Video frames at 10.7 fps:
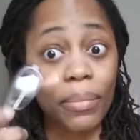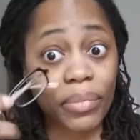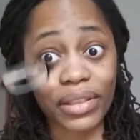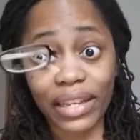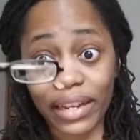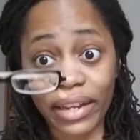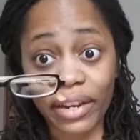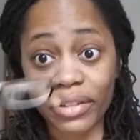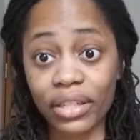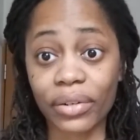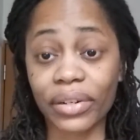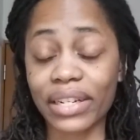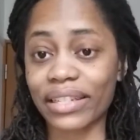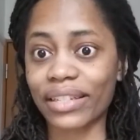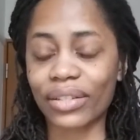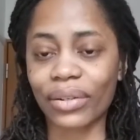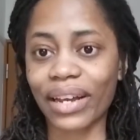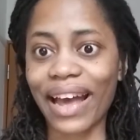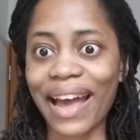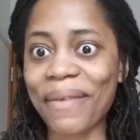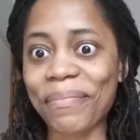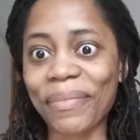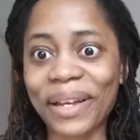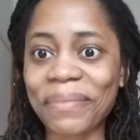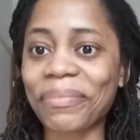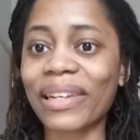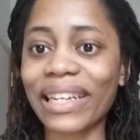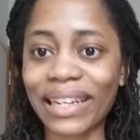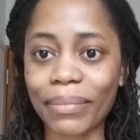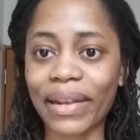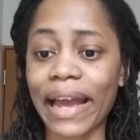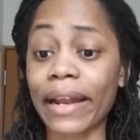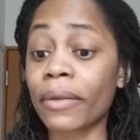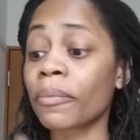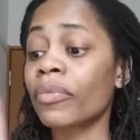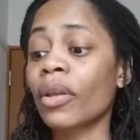but the glare is crazy, so I'm completely blind.